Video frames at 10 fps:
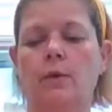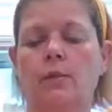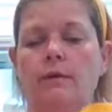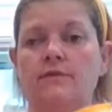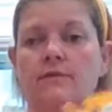
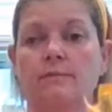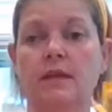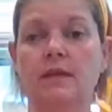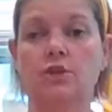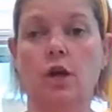We have some
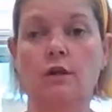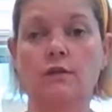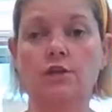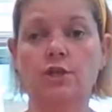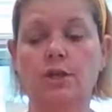mini
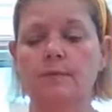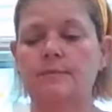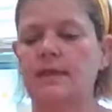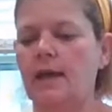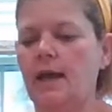chocolate chips
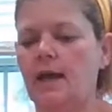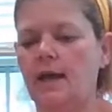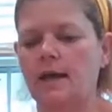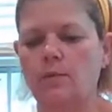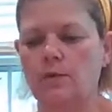that I
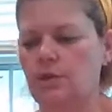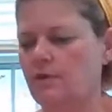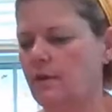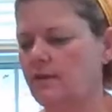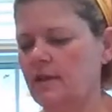had, which I
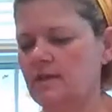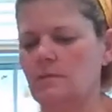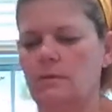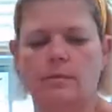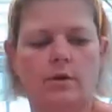think that's
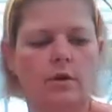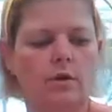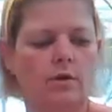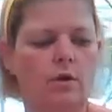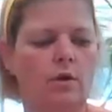what I'm going
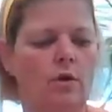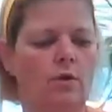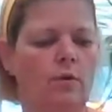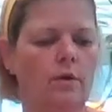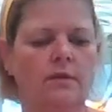to
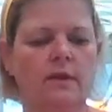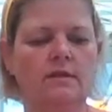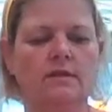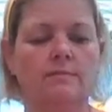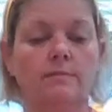go with,
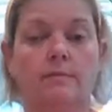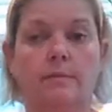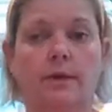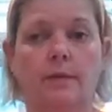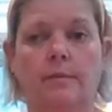and some
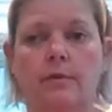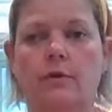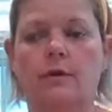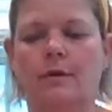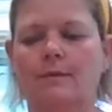peanut butter.
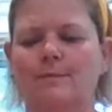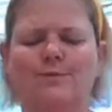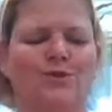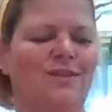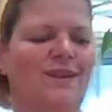I'm going
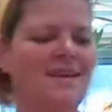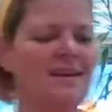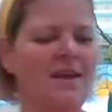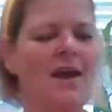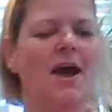to try that.
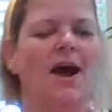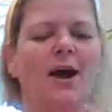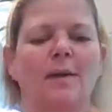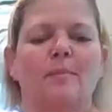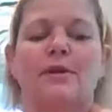
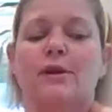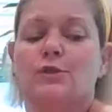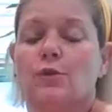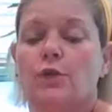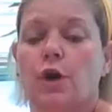But I
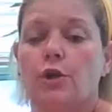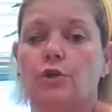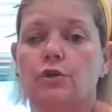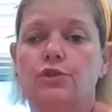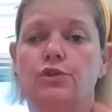also thought you
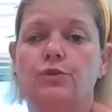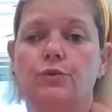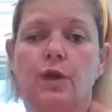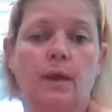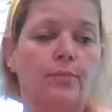could do
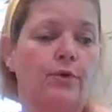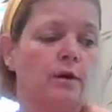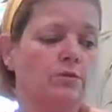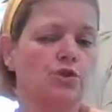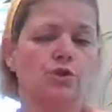like
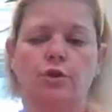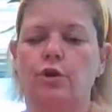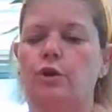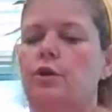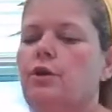brown
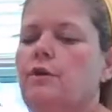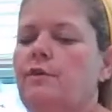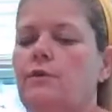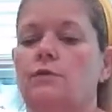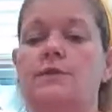sugar. And
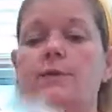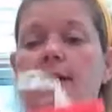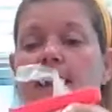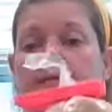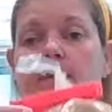there you see I
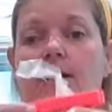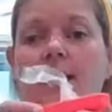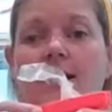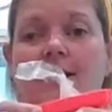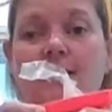have my
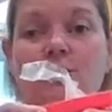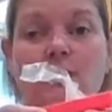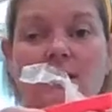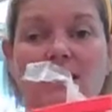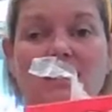handy
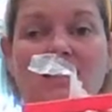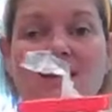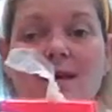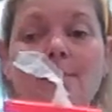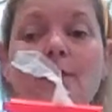twist stick
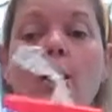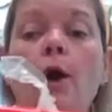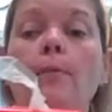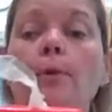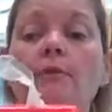clip.
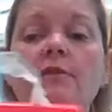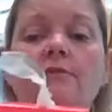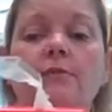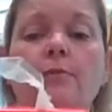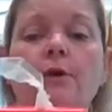Perfect
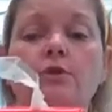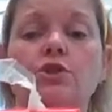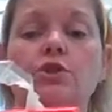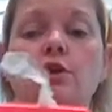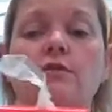for brown
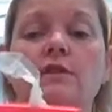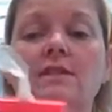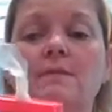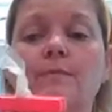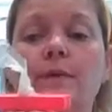sugar.
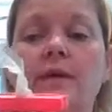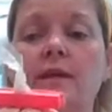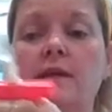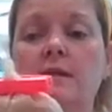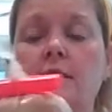This has been
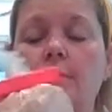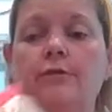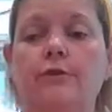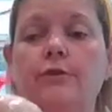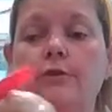in there
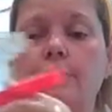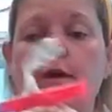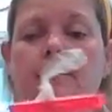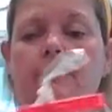for,